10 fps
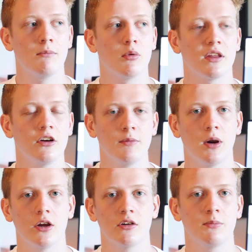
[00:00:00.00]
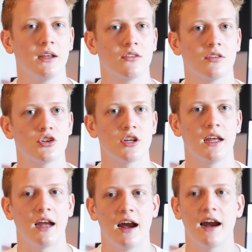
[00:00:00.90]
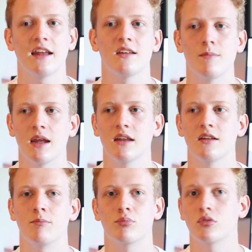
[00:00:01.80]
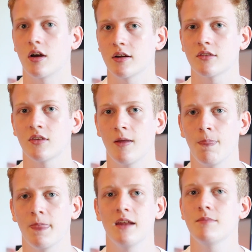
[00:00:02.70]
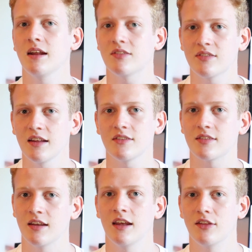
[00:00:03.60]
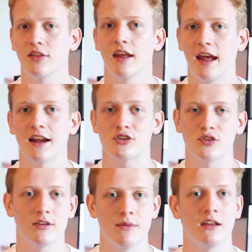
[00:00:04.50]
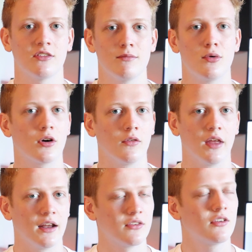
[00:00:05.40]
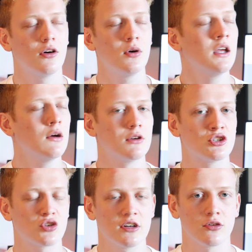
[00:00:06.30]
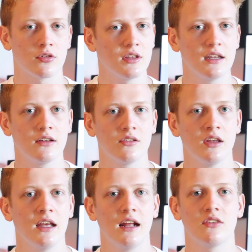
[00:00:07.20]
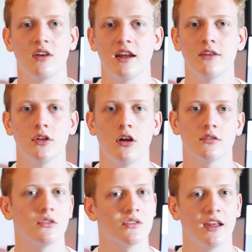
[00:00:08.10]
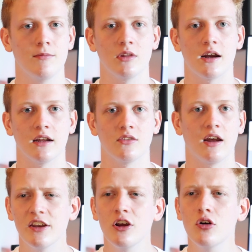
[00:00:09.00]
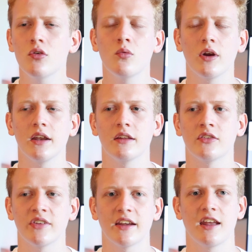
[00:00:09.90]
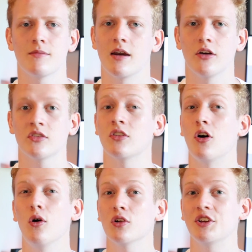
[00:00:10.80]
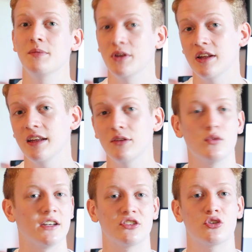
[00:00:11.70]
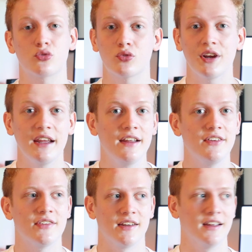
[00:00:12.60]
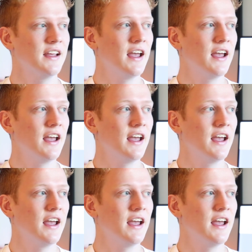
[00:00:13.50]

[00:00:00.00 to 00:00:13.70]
but with Harry Potter being such a high-demanded product, it made sense that they actually made some more of that. So with Stranger Things, it's kind of along the same lines. I know when the set came out, the whole community went crazy.